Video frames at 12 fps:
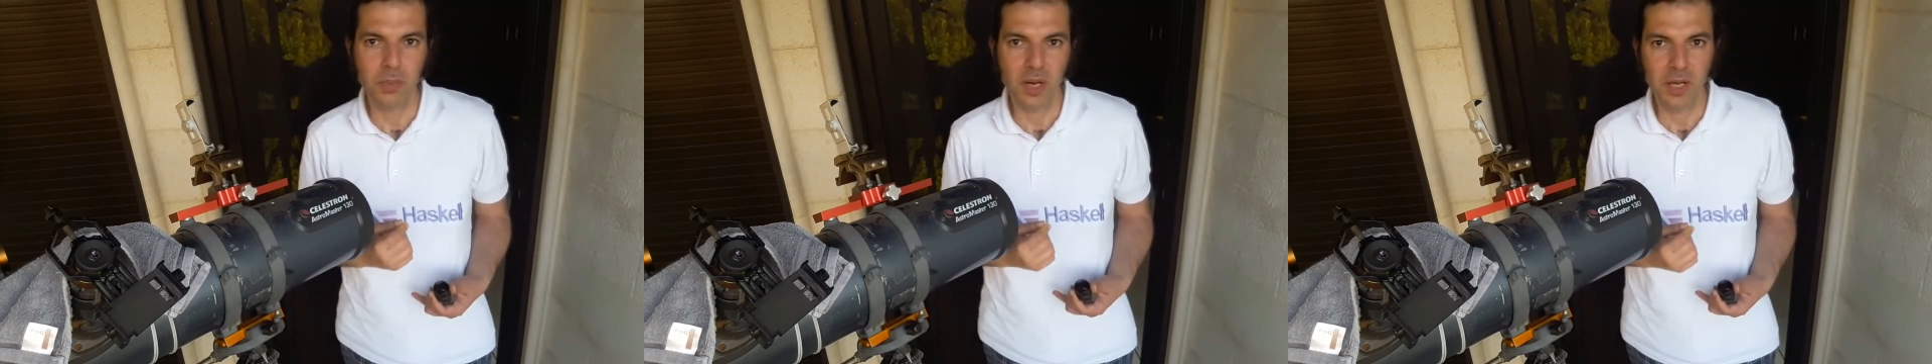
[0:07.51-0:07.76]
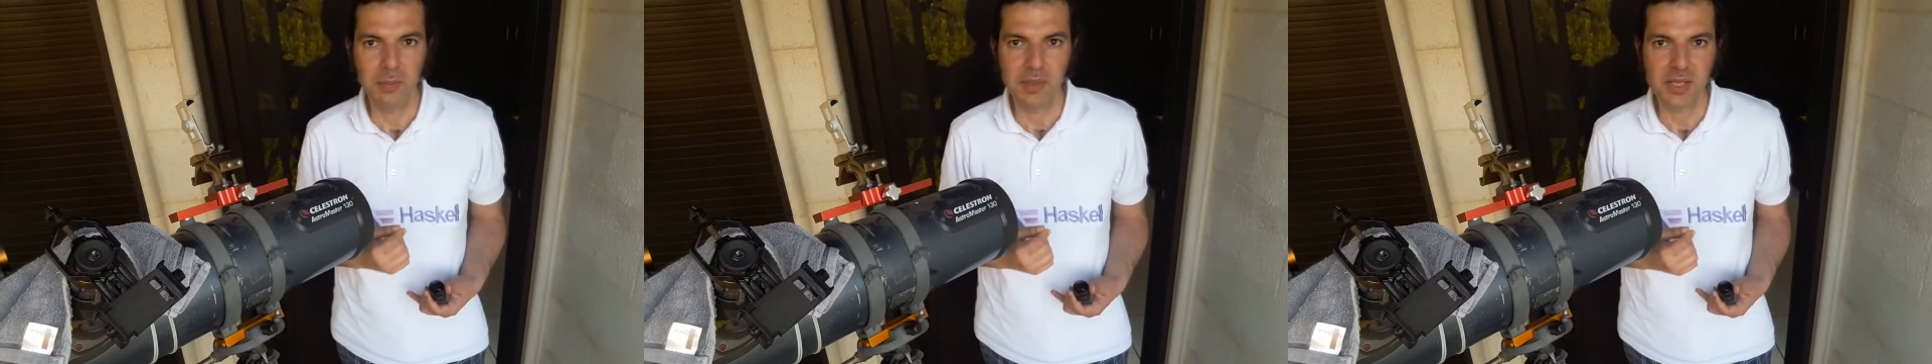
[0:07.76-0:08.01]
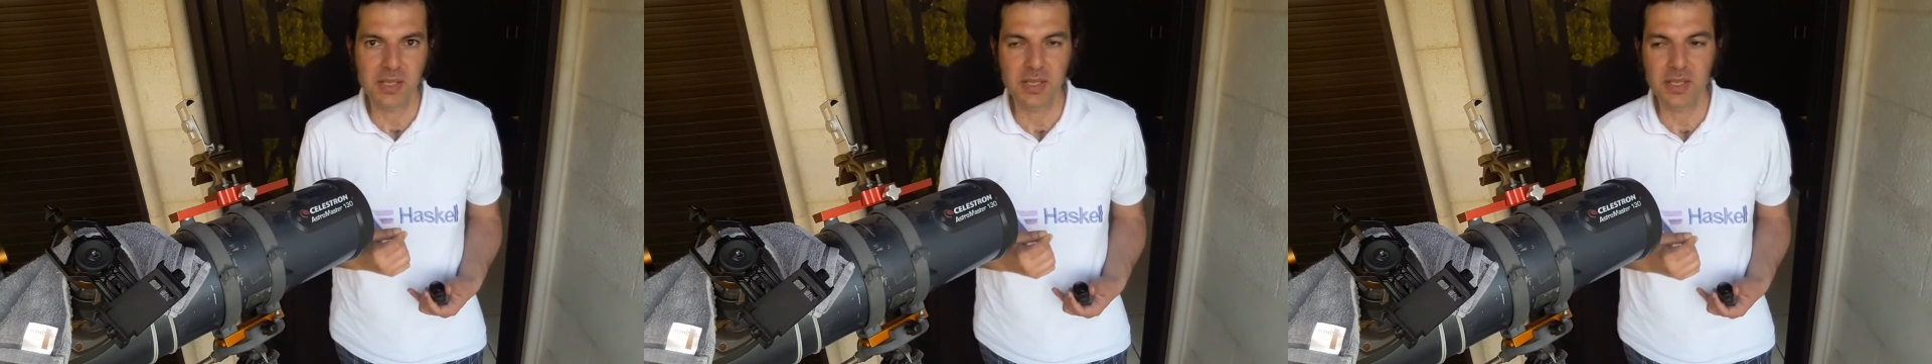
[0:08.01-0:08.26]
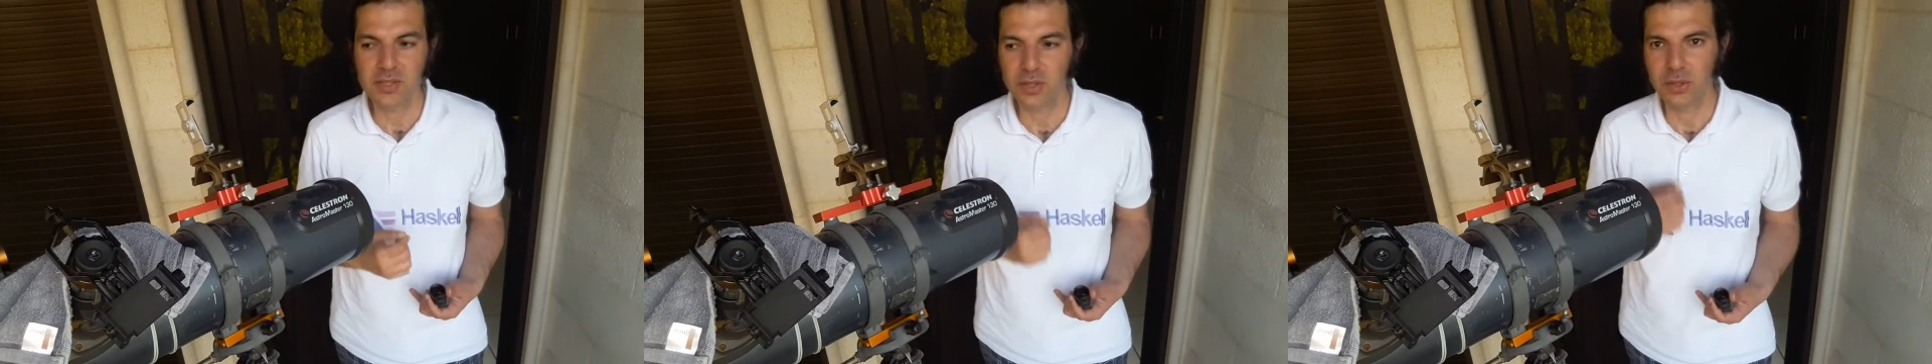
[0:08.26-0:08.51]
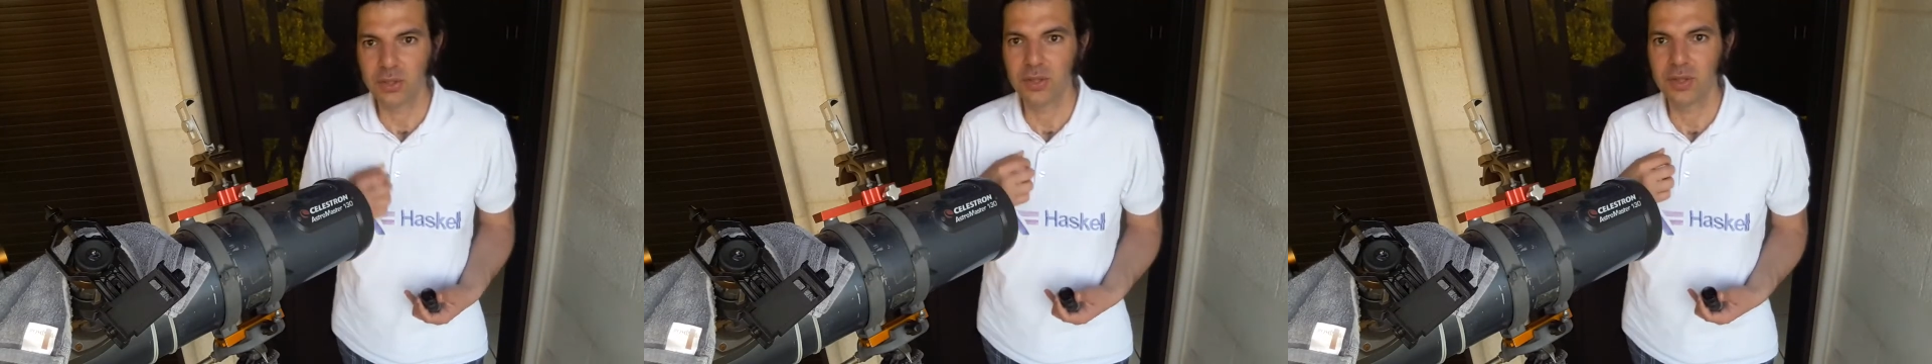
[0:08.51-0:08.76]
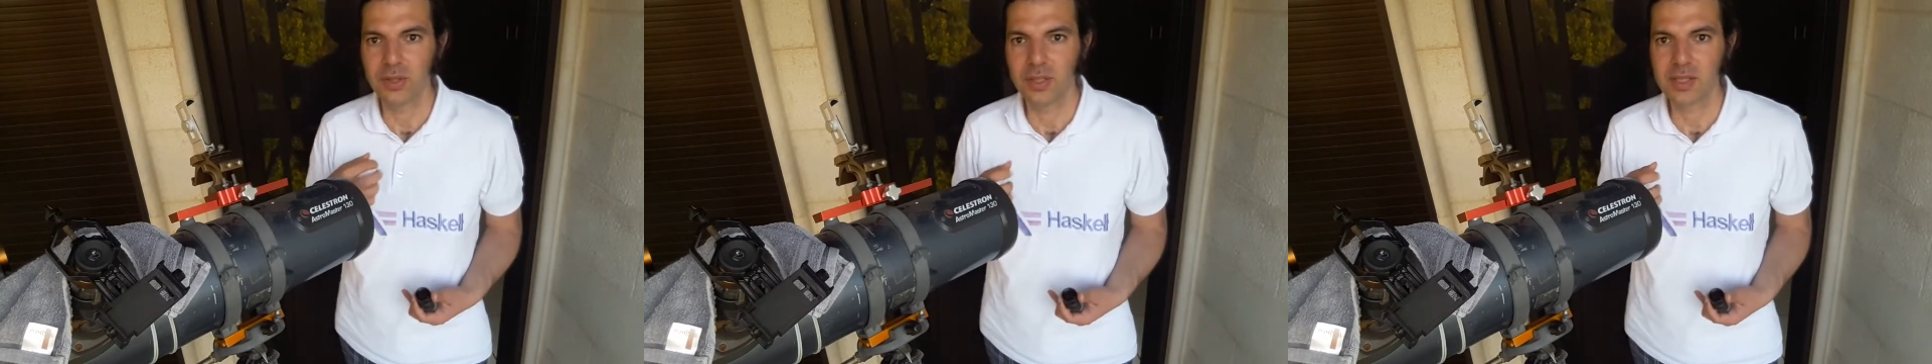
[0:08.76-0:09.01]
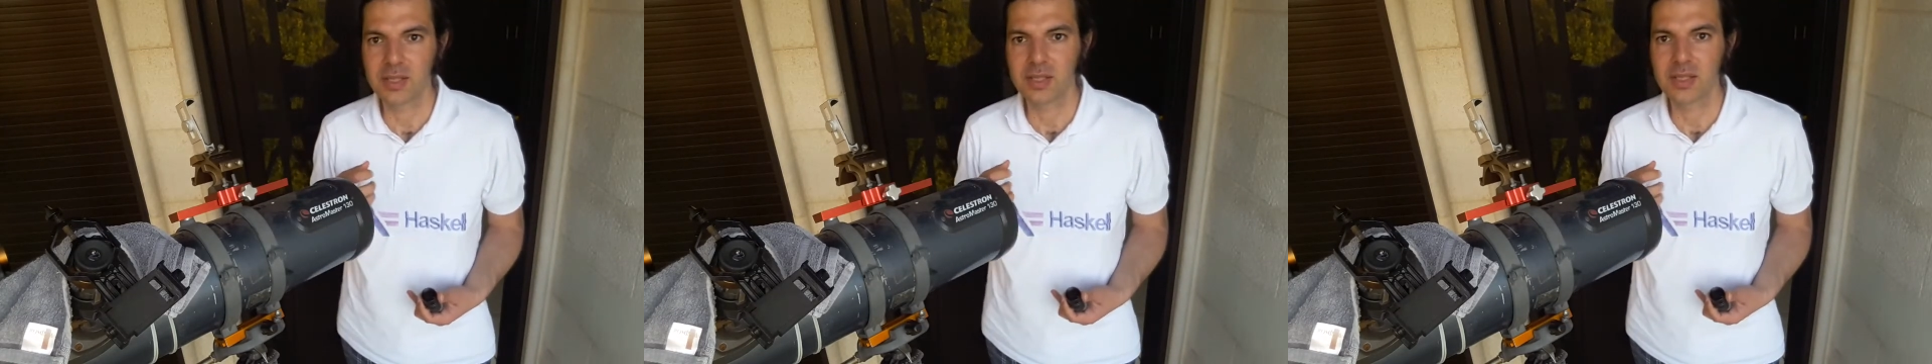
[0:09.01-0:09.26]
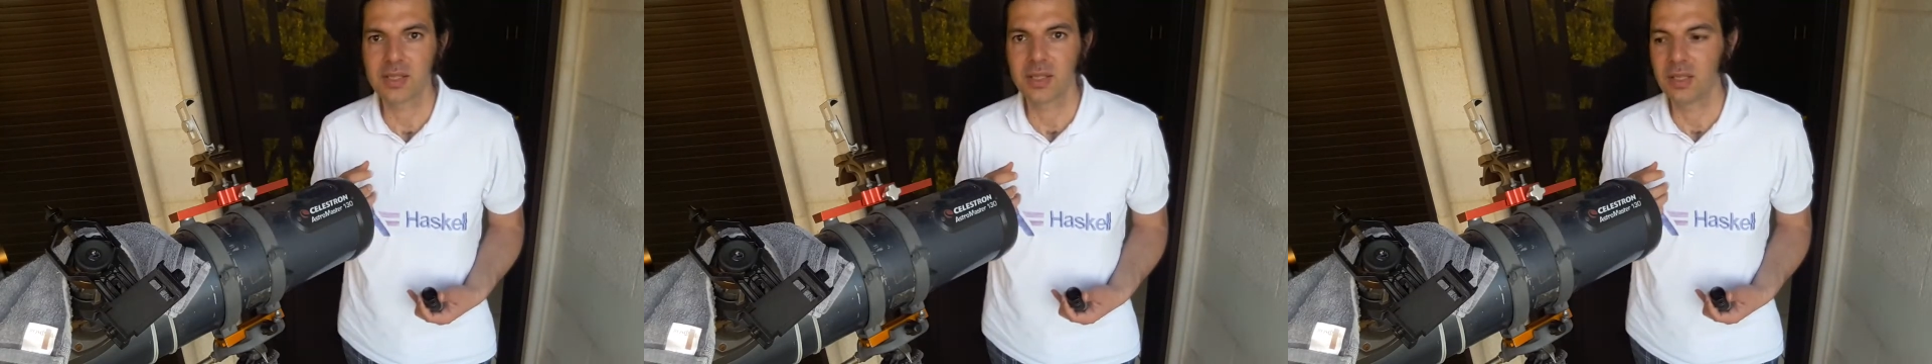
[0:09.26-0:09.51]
eyepieces on this